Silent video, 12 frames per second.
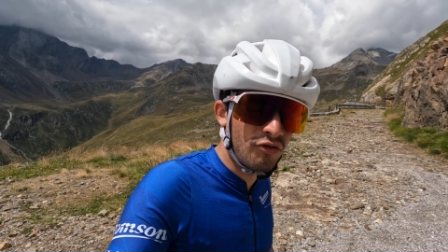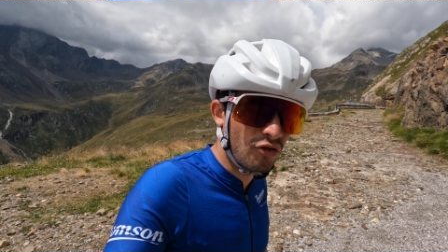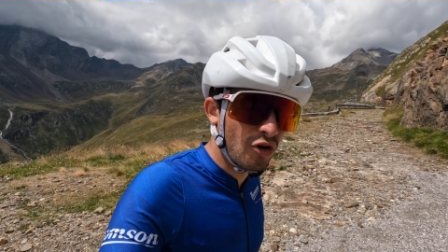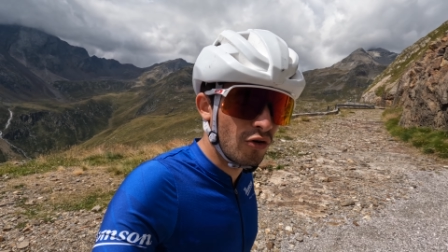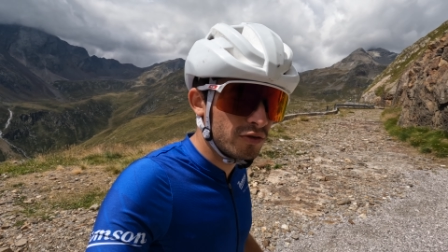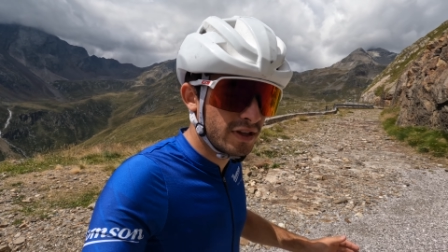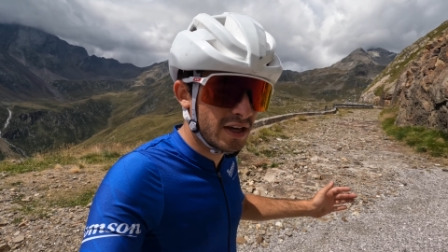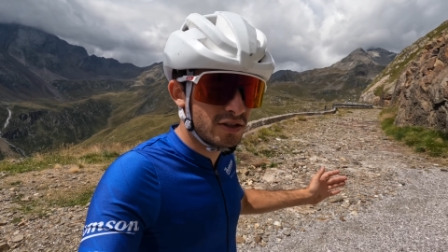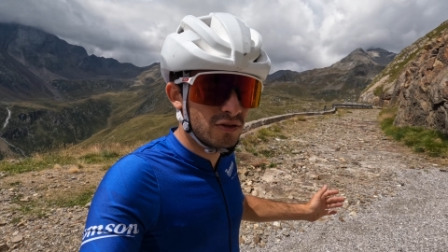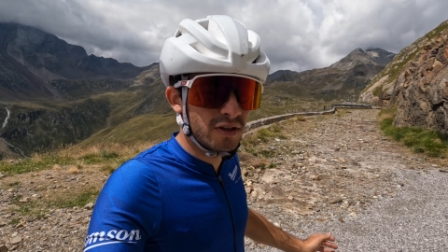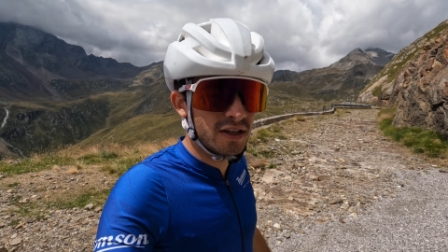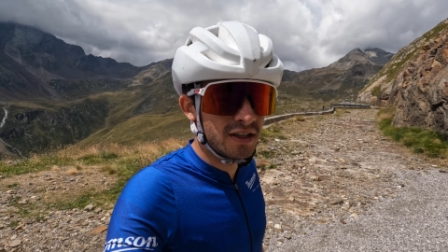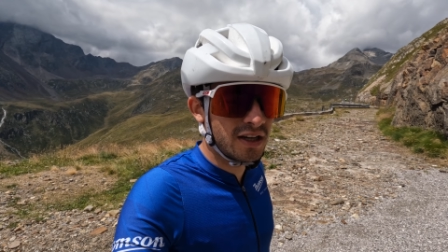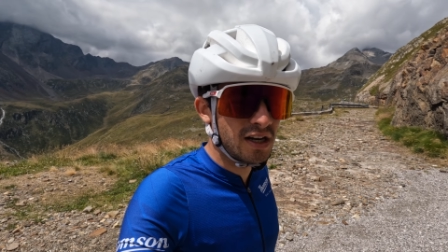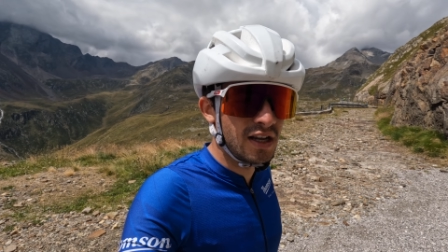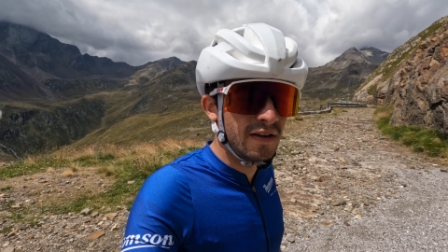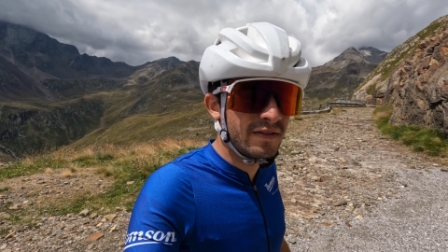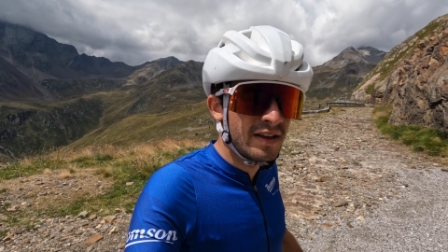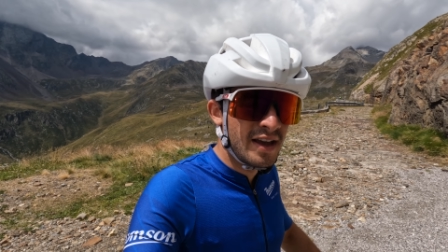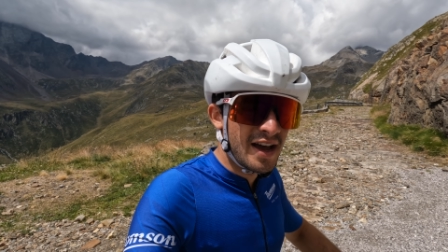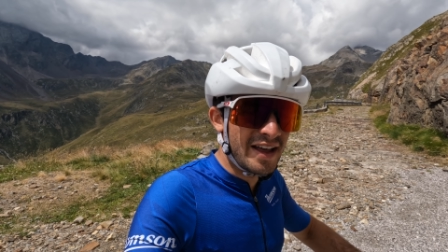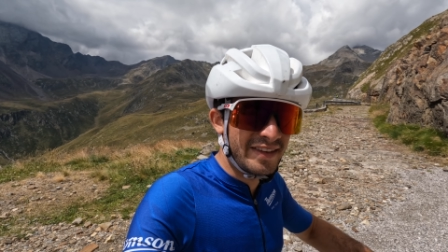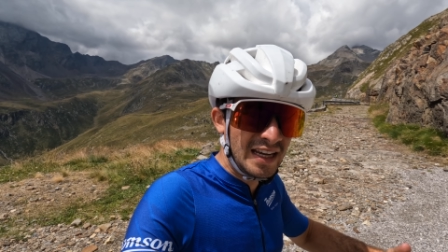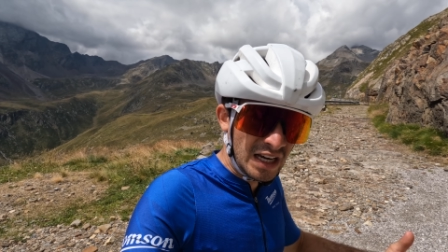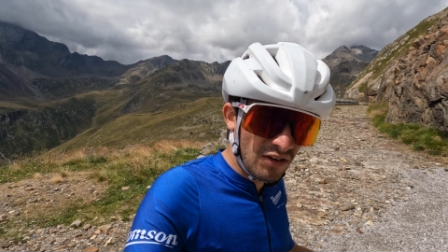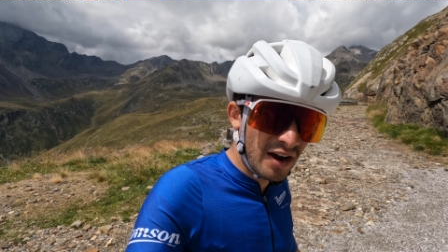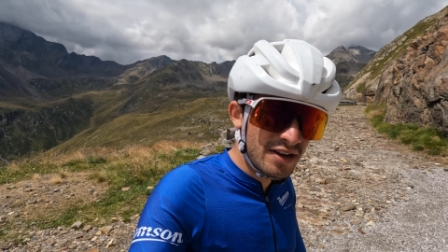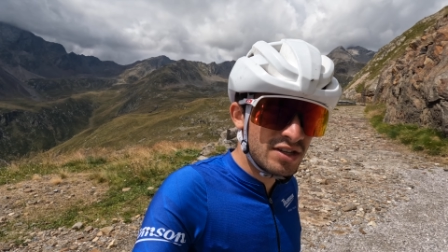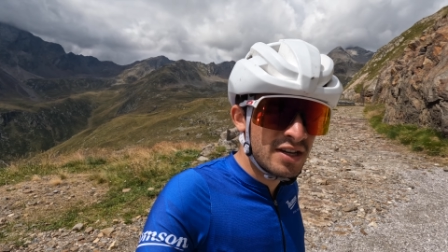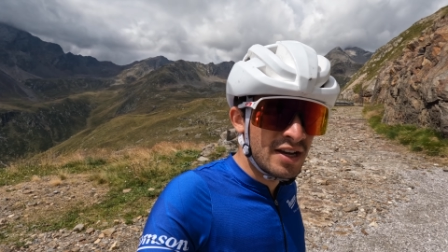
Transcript: road next to the cliff, and they crashed,